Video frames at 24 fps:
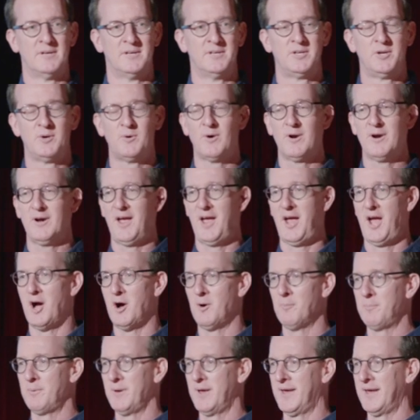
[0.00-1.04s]
you are
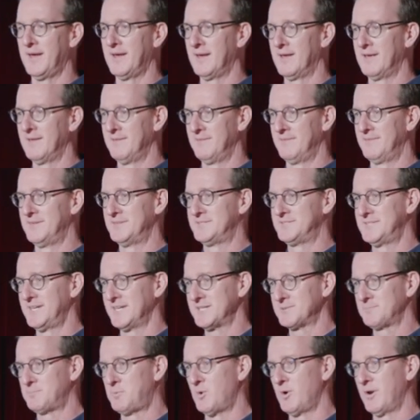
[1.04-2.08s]
helping the
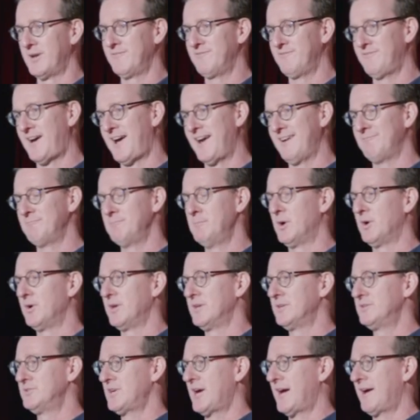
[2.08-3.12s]
six point five
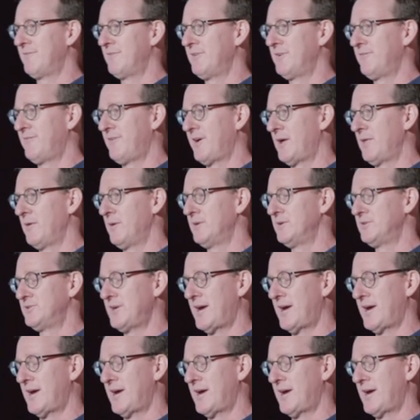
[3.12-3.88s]
million Java develop-